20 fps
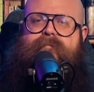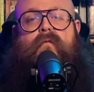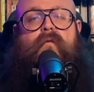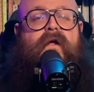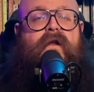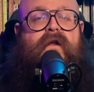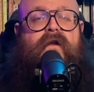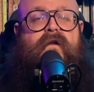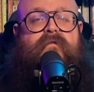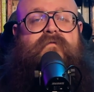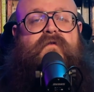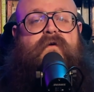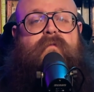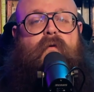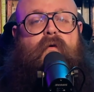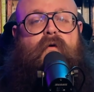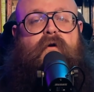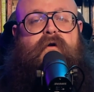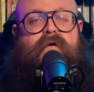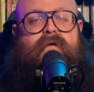Read it if you're
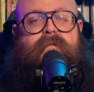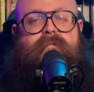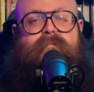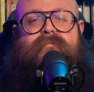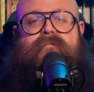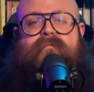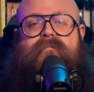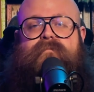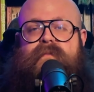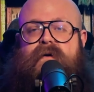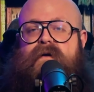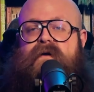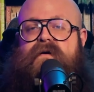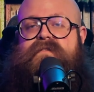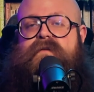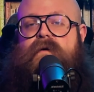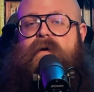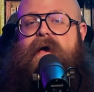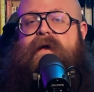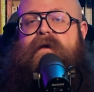bored, but
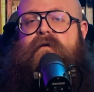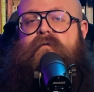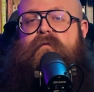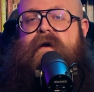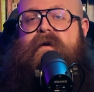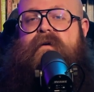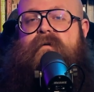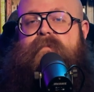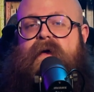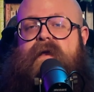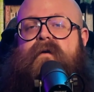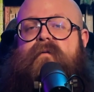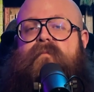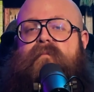also I could recommend